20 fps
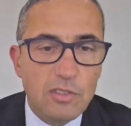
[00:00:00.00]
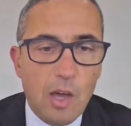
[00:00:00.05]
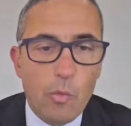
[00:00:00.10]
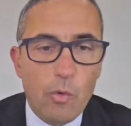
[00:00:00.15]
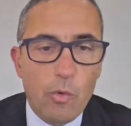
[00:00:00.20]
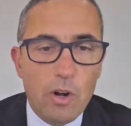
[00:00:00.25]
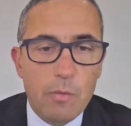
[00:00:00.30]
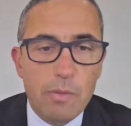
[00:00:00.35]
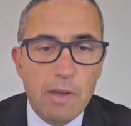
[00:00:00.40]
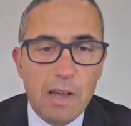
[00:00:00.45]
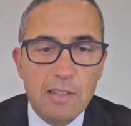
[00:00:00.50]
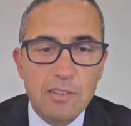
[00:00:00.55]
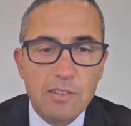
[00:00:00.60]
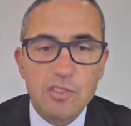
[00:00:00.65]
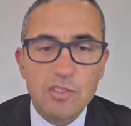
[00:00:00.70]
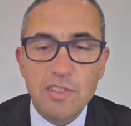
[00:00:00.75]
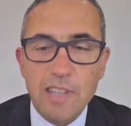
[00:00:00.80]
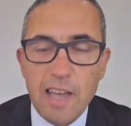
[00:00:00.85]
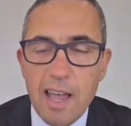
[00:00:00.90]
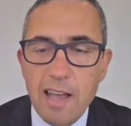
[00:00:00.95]
They want to
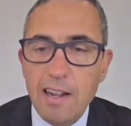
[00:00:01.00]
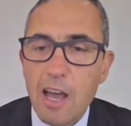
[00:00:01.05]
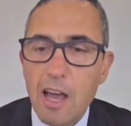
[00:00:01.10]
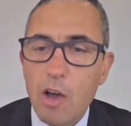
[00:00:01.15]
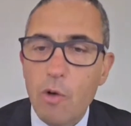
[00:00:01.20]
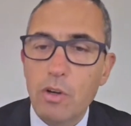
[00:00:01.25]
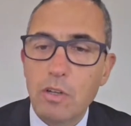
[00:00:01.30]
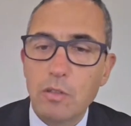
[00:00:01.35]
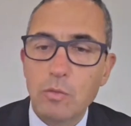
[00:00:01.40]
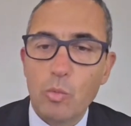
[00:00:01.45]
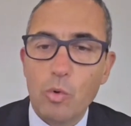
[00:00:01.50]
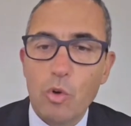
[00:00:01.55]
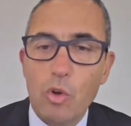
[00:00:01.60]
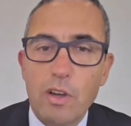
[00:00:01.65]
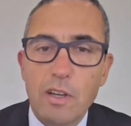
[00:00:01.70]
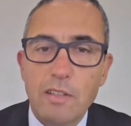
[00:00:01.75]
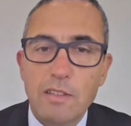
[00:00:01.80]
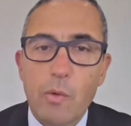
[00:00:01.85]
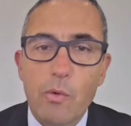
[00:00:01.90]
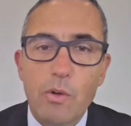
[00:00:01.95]
understand how it can
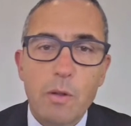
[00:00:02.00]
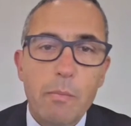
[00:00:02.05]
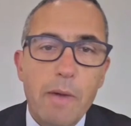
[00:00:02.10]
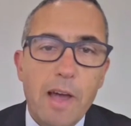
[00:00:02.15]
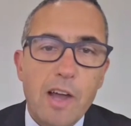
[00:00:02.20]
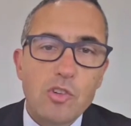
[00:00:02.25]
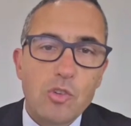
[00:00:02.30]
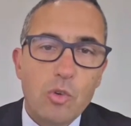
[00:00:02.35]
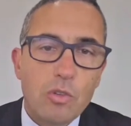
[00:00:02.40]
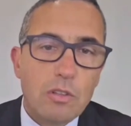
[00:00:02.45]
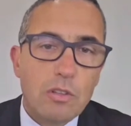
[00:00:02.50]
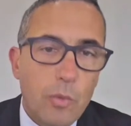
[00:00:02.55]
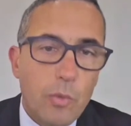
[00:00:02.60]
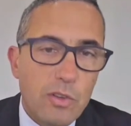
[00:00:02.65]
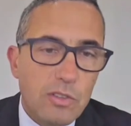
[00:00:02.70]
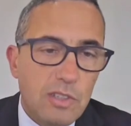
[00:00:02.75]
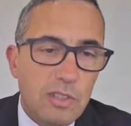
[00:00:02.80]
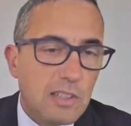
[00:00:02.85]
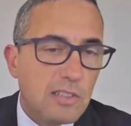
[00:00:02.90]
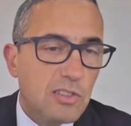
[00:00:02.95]
work, and they want to make sure that there
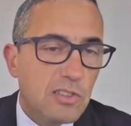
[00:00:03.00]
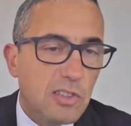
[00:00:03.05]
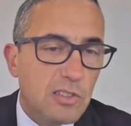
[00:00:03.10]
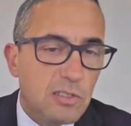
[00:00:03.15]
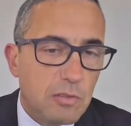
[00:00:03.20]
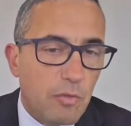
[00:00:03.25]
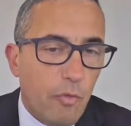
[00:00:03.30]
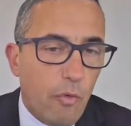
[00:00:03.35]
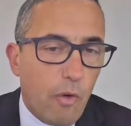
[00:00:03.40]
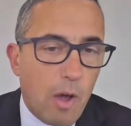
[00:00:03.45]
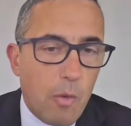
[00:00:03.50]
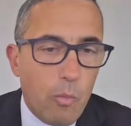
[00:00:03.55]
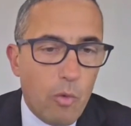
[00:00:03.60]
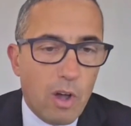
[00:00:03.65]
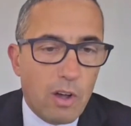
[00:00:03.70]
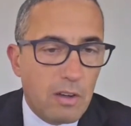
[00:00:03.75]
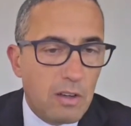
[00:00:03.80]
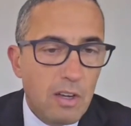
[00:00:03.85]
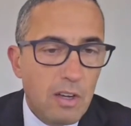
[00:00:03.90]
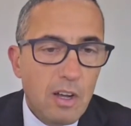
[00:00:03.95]
is a consistent
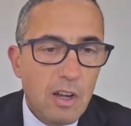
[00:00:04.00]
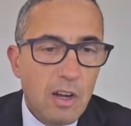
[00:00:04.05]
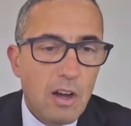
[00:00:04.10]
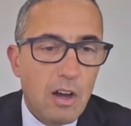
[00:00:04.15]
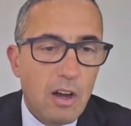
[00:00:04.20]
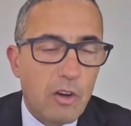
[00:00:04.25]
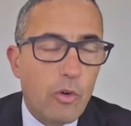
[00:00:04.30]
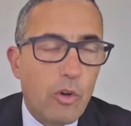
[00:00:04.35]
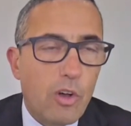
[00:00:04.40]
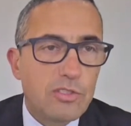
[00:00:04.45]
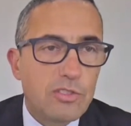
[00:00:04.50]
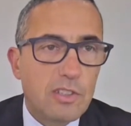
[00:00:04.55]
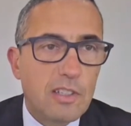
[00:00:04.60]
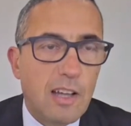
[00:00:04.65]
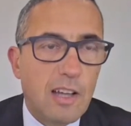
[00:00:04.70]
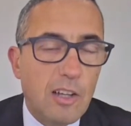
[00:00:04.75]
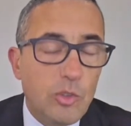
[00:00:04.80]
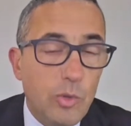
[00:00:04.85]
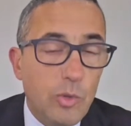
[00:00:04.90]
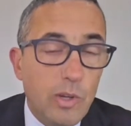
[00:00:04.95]
framework across the
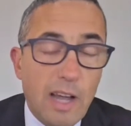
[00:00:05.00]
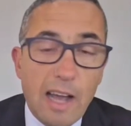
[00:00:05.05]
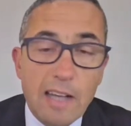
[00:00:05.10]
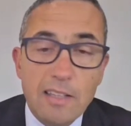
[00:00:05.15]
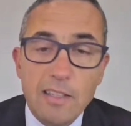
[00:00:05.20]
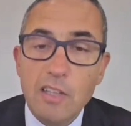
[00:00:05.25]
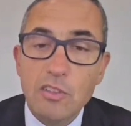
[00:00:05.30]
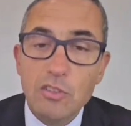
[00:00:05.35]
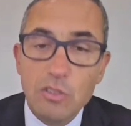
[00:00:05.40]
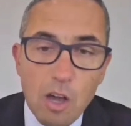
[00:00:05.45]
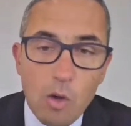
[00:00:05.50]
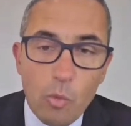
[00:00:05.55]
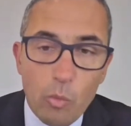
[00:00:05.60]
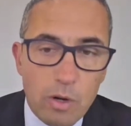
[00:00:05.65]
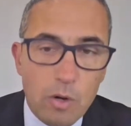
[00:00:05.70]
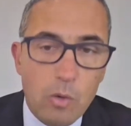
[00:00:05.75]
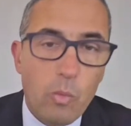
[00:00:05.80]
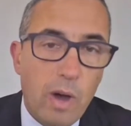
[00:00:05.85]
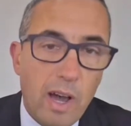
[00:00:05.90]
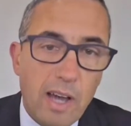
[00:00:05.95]
country, and they don't
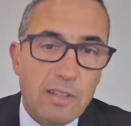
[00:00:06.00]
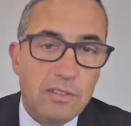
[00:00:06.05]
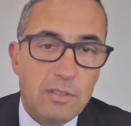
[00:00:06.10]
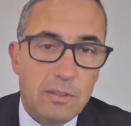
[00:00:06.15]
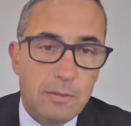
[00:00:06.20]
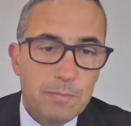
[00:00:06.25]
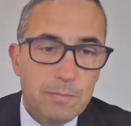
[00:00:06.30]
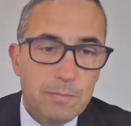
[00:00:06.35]
want to wait.